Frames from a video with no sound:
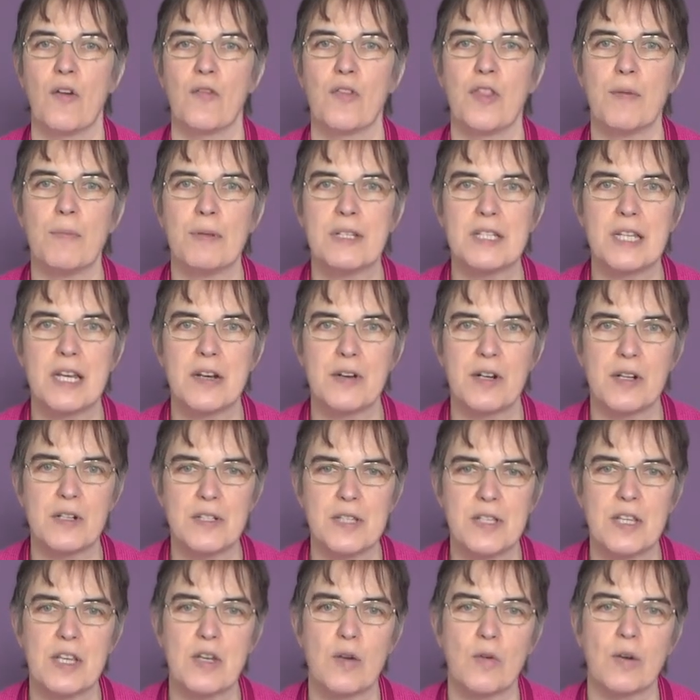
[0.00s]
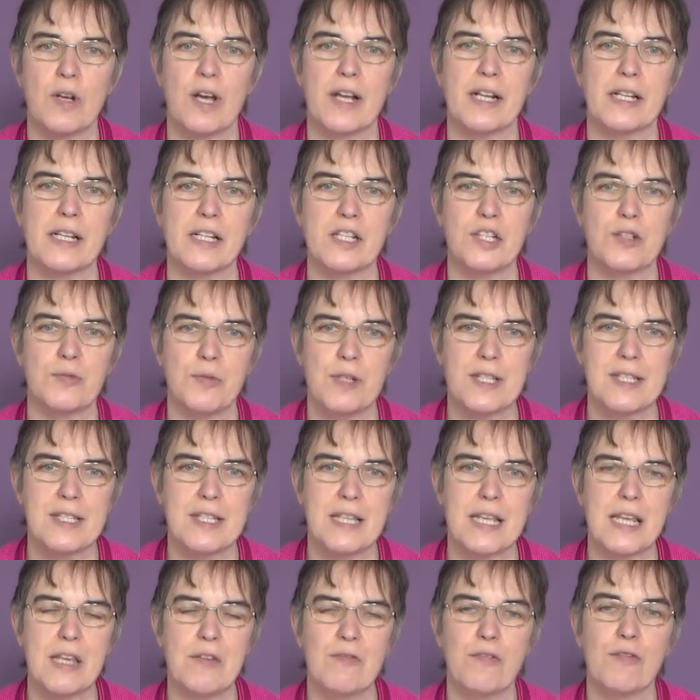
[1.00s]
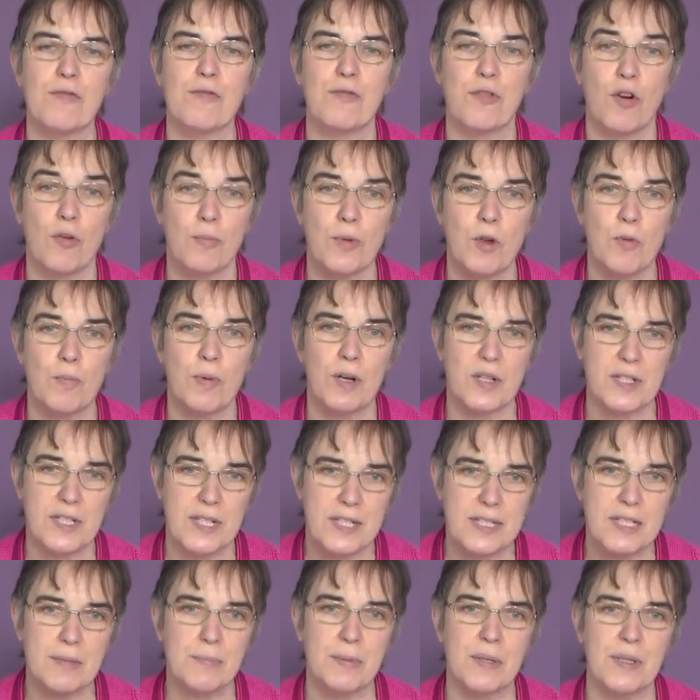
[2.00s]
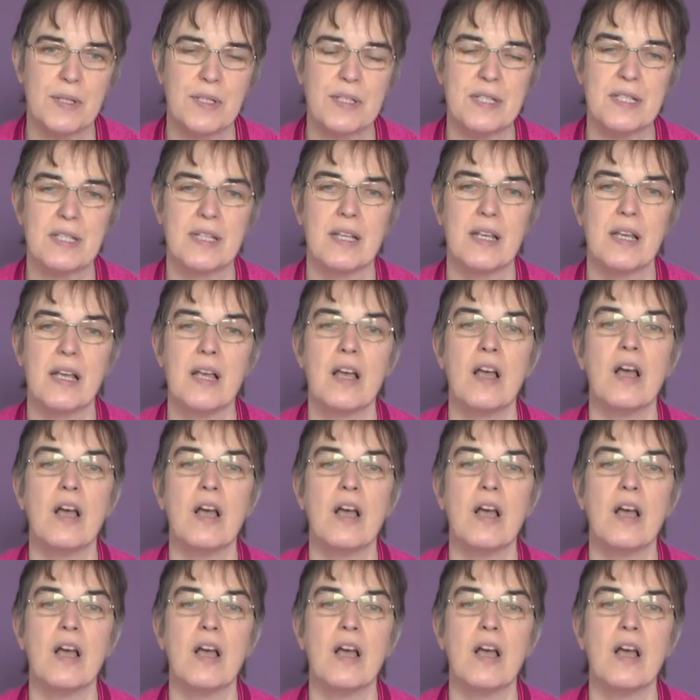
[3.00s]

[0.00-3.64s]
of the materials that you're likely to receive from your participants.